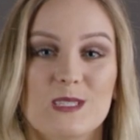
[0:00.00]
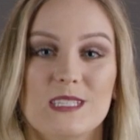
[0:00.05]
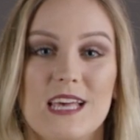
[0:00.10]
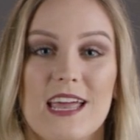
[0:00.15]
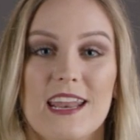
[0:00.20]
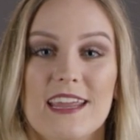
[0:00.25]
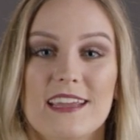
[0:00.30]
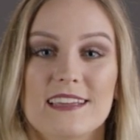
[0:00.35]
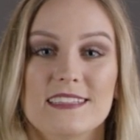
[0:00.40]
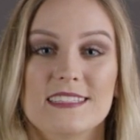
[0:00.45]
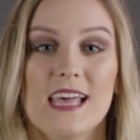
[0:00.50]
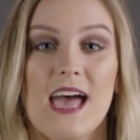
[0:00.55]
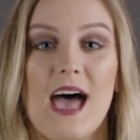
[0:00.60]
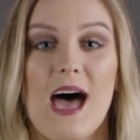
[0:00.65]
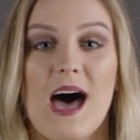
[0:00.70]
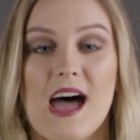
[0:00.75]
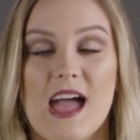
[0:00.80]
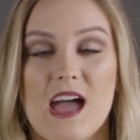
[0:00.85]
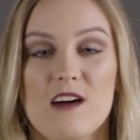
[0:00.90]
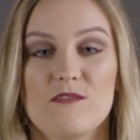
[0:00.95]
settings.
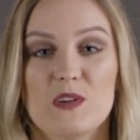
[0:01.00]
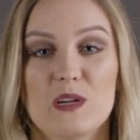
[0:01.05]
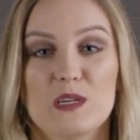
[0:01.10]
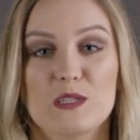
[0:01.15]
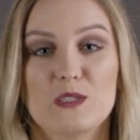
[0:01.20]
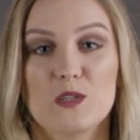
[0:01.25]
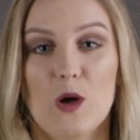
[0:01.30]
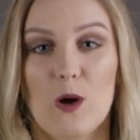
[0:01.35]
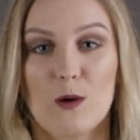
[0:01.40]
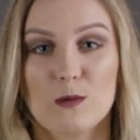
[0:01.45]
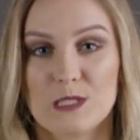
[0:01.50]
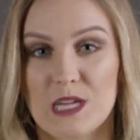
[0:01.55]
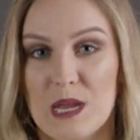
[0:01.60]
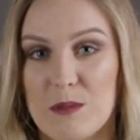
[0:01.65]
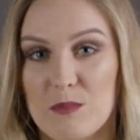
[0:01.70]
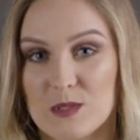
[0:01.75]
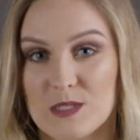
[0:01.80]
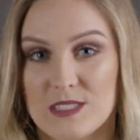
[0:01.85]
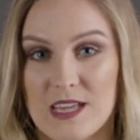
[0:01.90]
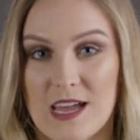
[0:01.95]
I have an adult
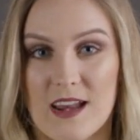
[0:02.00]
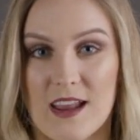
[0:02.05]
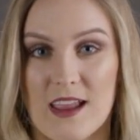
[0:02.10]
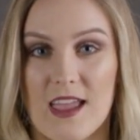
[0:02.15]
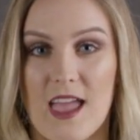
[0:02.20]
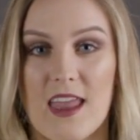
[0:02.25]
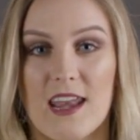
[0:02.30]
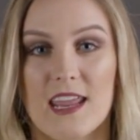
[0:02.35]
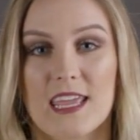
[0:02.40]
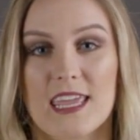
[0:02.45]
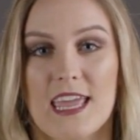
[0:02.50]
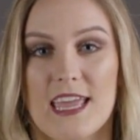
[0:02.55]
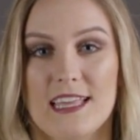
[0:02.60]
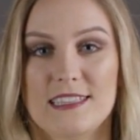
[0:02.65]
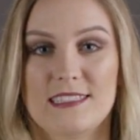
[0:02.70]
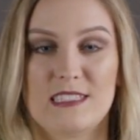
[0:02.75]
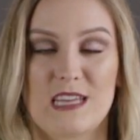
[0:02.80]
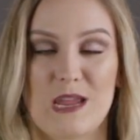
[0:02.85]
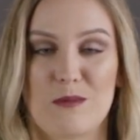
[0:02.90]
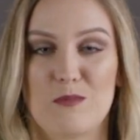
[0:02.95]
table setting and a
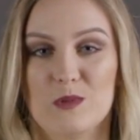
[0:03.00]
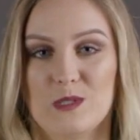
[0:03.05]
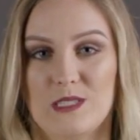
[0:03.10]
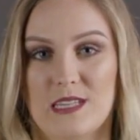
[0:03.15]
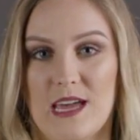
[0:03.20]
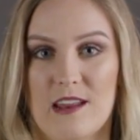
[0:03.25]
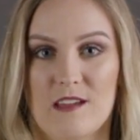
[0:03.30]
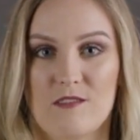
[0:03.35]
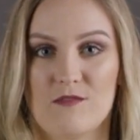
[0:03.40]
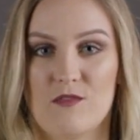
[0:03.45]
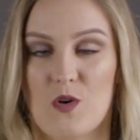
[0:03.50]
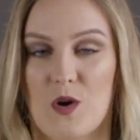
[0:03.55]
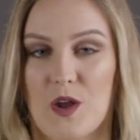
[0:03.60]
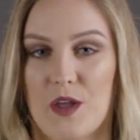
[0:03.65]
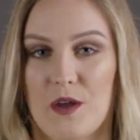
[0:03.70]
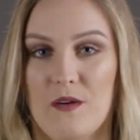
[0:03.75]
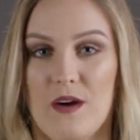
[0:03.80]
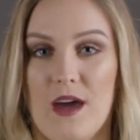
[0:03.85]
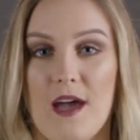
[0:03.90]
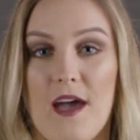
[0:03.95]
kids table setting for
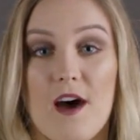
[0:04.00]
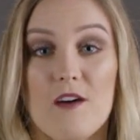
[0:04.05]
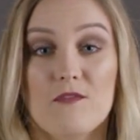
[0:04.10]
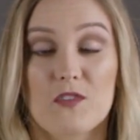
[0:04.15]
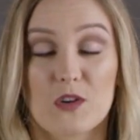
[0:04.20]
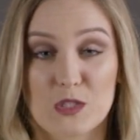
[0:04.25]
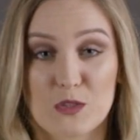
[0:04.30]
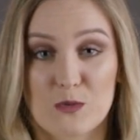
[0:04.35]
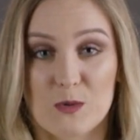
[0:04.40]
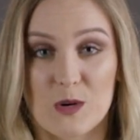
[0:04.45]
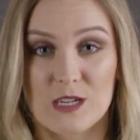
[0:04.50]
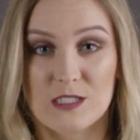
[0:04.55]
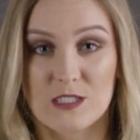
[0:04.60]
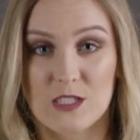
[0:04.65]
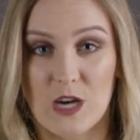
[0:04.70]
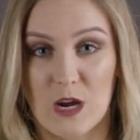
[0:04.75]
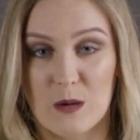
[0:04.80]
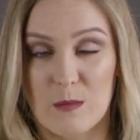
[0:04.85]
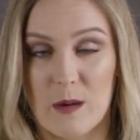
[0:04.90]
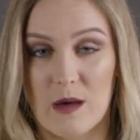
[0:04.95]
you. First, we're gonna
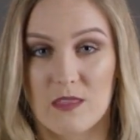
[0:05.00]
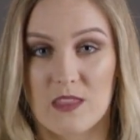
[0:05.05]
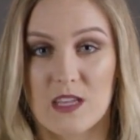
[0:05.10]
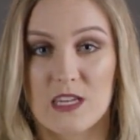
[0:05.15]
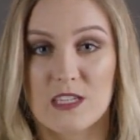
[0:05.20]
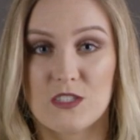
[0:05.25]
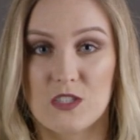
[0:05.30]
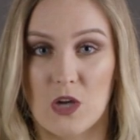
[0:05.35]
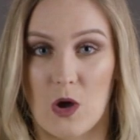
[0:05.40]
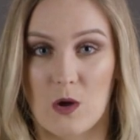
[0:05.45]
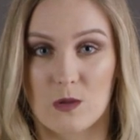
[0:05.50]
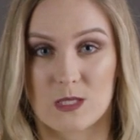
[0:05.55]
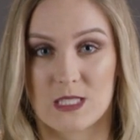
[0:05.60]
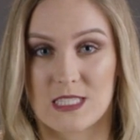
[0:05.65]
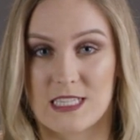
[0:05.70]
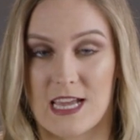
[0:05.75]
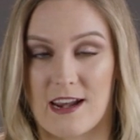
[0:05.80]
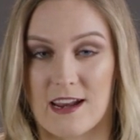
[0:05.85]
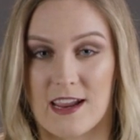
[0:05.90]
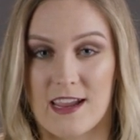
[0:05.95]
talk about the adult
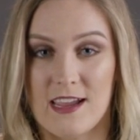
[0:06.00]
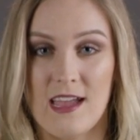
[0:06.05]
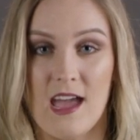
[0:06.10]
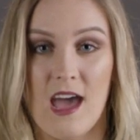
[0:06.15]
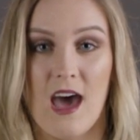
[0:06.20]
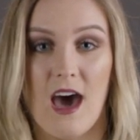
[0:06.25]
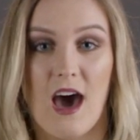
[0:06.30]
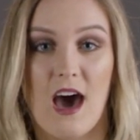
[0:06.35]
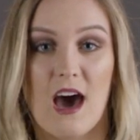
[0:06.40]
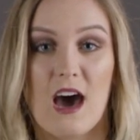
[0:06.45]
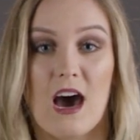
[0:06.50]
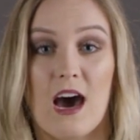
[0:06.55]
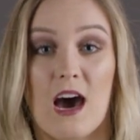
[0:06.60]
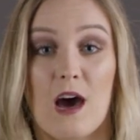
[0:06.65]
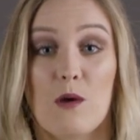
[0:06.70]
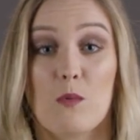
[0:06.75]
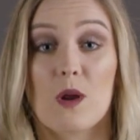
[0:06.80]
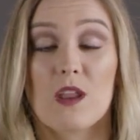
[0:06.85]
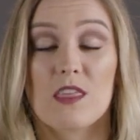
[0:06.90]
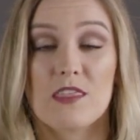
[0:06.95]
setting.
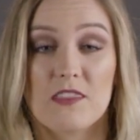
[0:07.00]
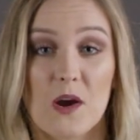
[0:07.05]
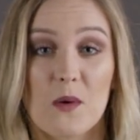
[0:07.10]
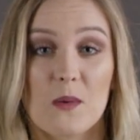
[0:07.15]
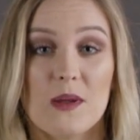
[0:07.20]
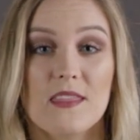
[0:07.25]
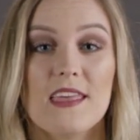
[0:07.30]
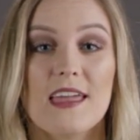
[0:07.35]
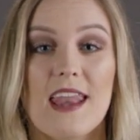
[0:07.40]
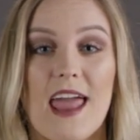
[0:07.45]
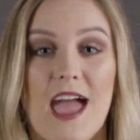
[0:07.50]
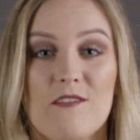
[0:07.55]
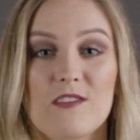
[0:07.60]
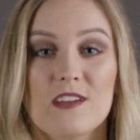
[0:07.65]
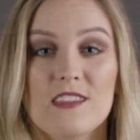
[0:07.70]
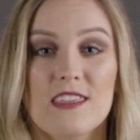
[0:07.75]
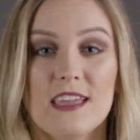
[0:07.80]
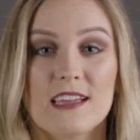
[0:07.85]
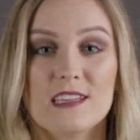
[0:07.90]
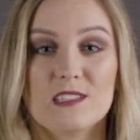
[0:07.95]
I wanna throw in that
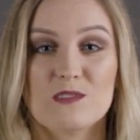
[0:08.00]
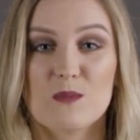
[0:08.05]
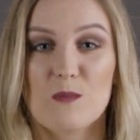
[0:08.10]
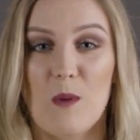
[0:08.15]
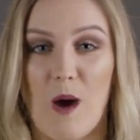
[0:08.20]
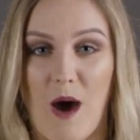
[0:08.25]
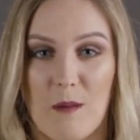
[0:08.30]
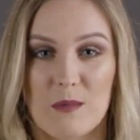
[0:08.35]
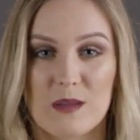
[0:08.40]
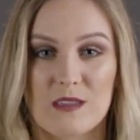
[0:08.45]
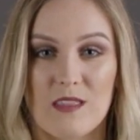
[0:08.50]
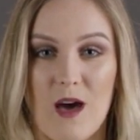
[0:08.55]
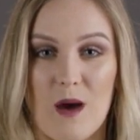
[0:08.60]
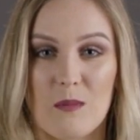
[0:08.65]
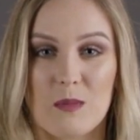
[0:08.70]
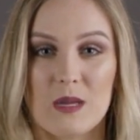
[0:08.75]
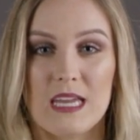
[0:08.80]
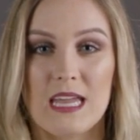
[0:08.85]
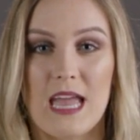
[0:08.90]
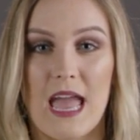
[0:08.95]
everything is from Hobby
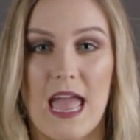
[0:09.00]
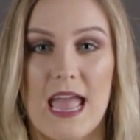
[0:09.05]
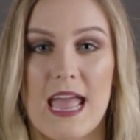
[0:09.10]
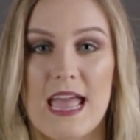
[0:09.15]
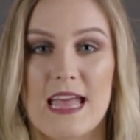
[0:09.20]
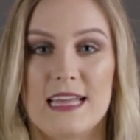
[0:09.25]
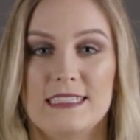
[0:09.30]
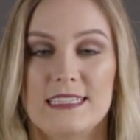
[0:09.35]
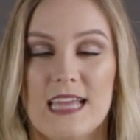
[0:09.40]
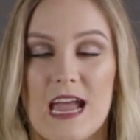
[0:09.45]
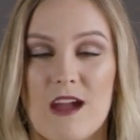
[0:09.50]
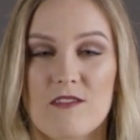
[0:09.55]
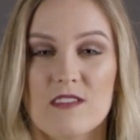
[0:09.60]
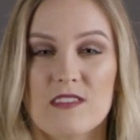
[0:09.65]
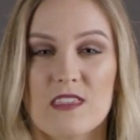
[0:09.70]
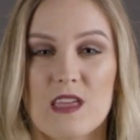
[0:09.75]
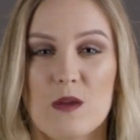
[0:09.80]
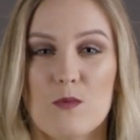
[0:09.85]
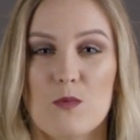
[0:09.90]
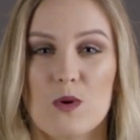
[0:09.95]
Lobby and
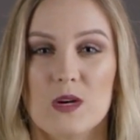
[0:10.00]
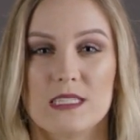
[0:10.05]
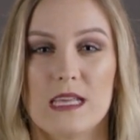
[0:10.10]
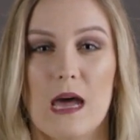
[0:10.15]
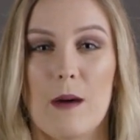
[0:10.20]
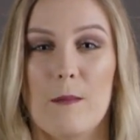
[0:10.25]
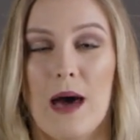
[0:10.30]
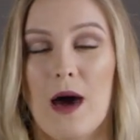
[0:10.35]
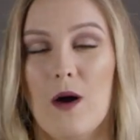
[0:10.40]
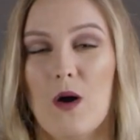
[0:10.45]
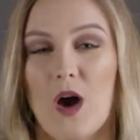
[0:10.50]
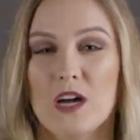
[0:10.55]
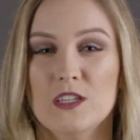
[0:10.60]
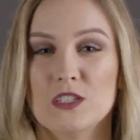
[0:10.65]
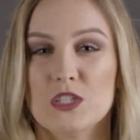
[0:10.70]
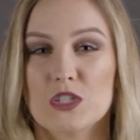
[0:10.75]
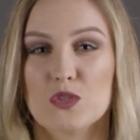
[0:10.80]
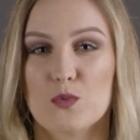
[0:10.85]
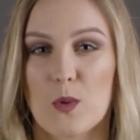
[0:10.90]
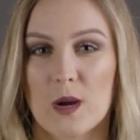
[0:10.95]
everything was about
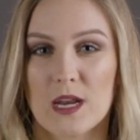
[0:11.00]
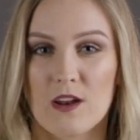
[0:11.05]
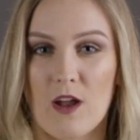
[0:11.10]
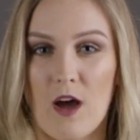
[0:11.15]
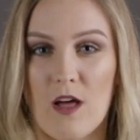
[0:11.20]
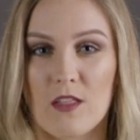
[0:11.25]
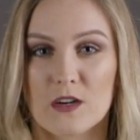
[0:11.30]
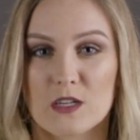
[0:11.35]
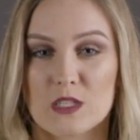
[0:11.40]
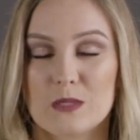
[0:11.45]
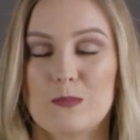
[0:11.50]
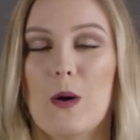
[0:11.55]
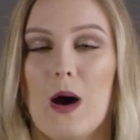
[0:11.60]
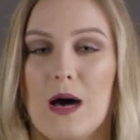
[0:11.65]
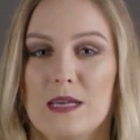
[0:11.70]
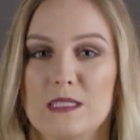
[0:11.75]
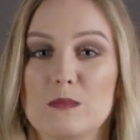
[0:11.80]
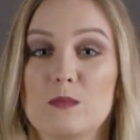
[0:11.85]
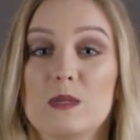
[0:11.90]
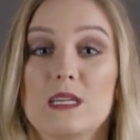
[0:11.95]
under $20,
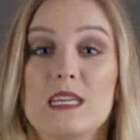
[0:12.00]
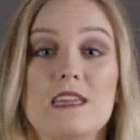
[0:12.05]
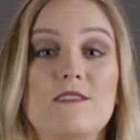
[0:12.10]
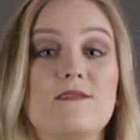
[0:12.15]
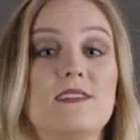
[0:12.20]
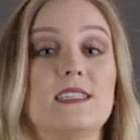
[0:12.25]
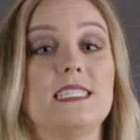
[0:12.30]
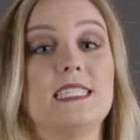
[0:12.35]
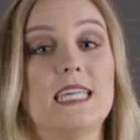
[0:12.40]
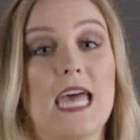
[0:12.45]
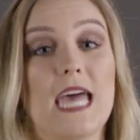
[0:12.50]
possibly even